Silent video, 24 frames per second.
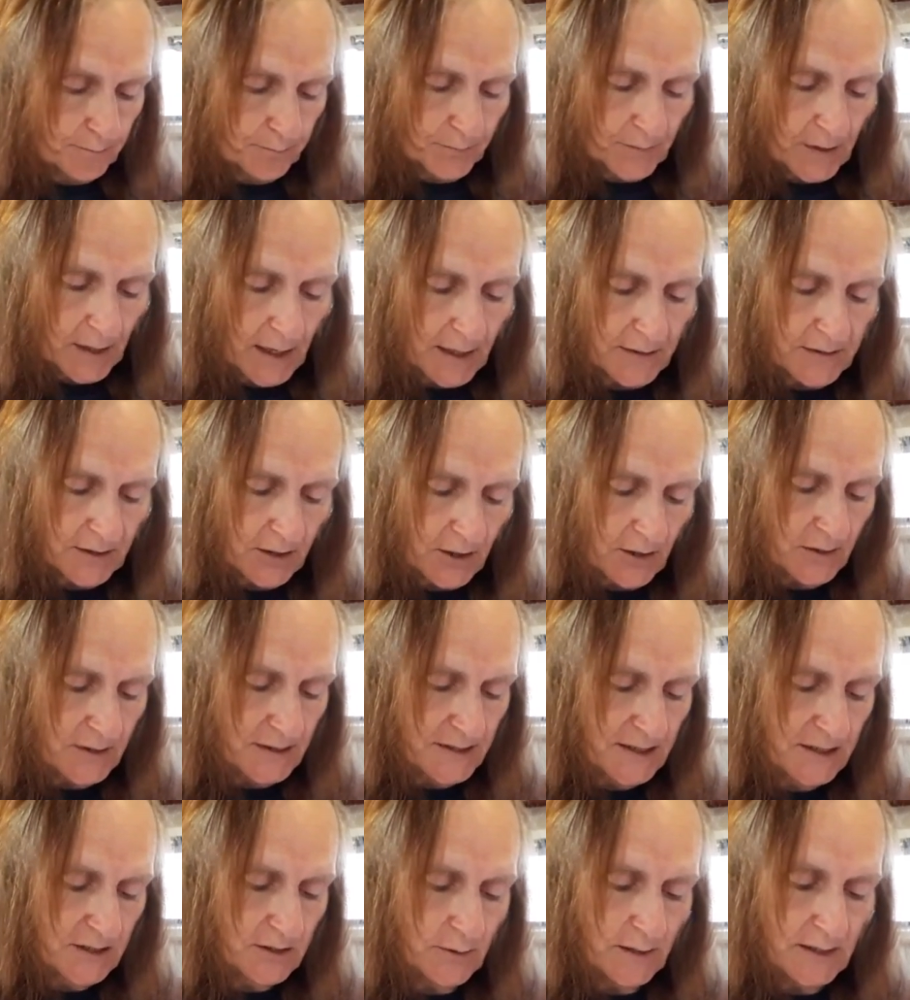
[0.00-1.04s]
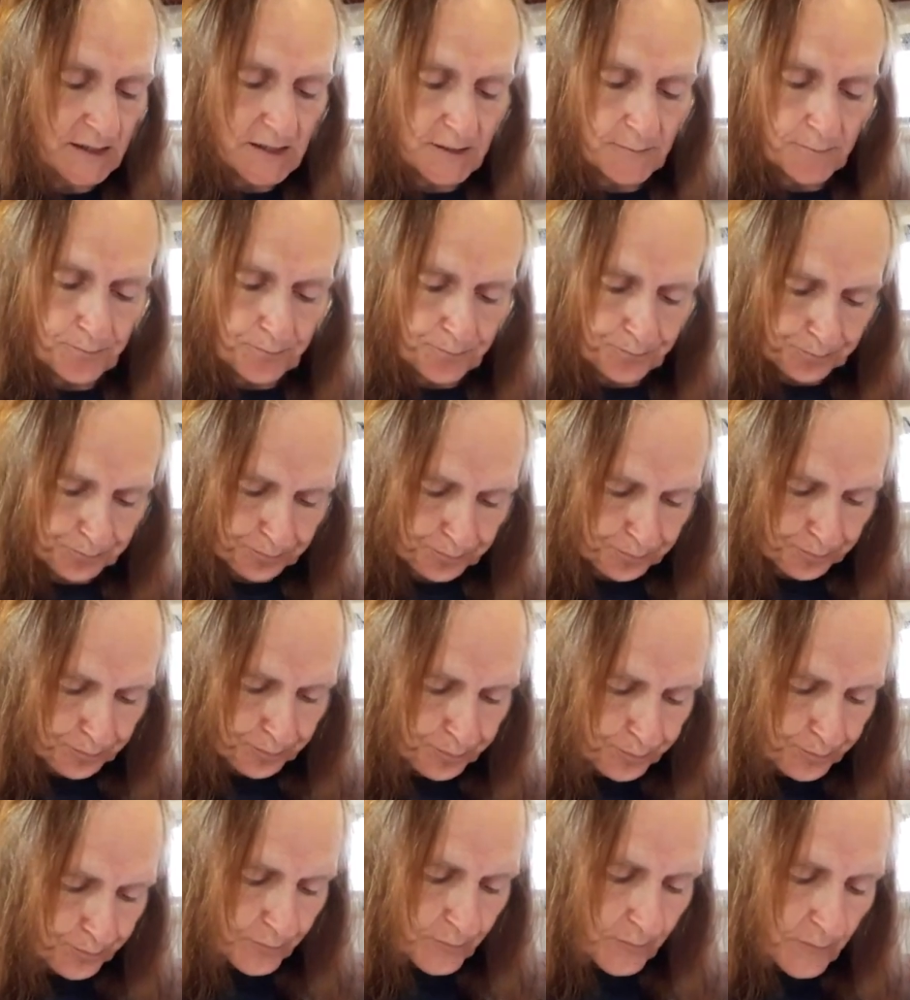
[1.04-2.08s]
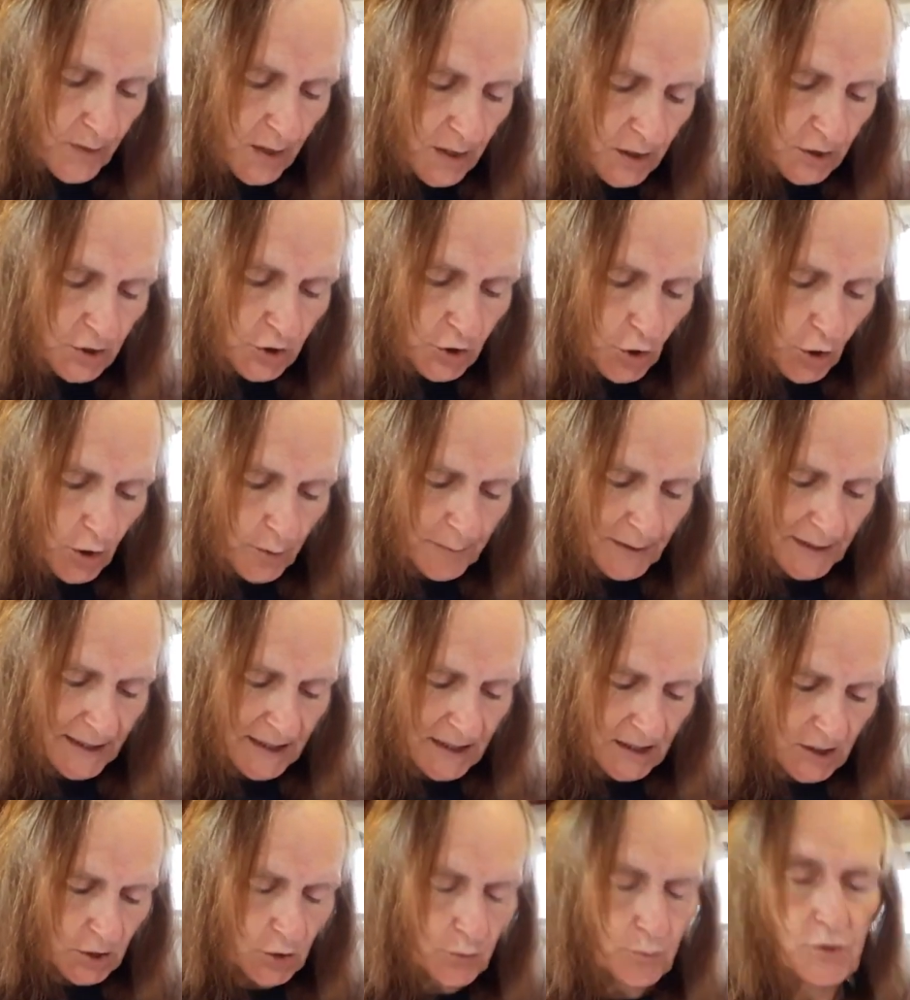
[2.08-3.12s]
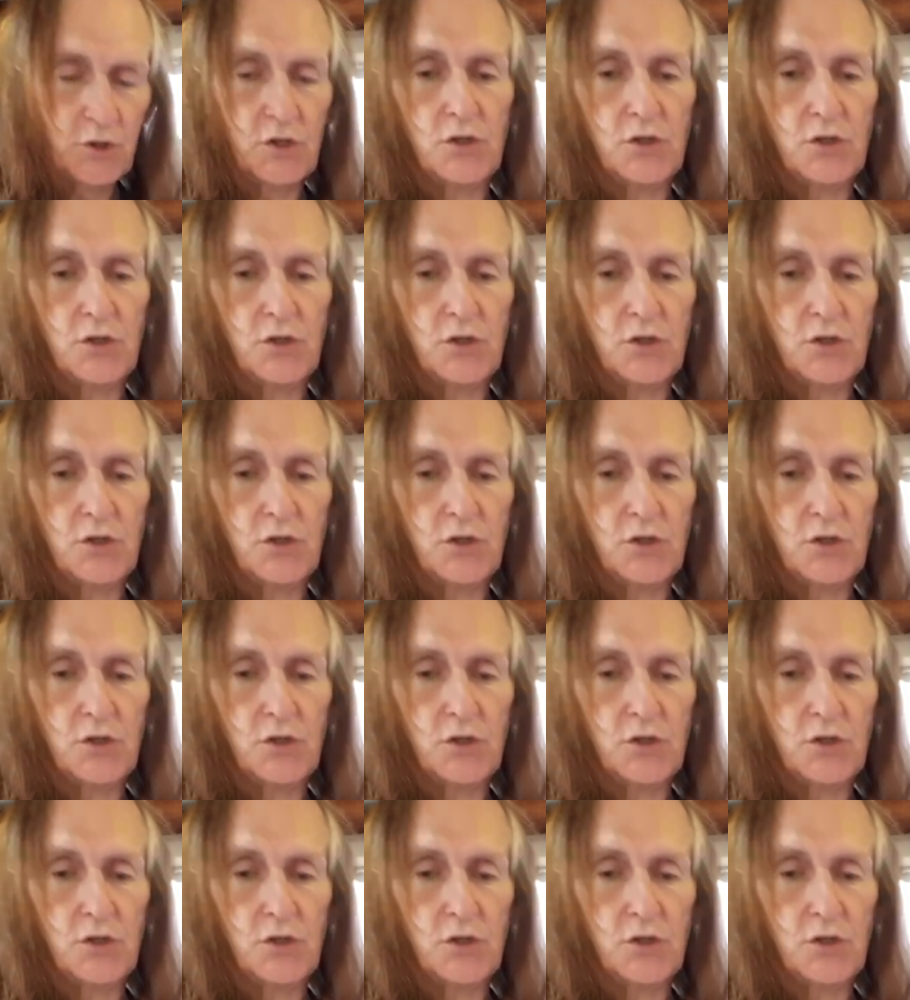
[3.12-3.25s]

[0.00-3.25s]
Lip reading: and the current situation, normally you would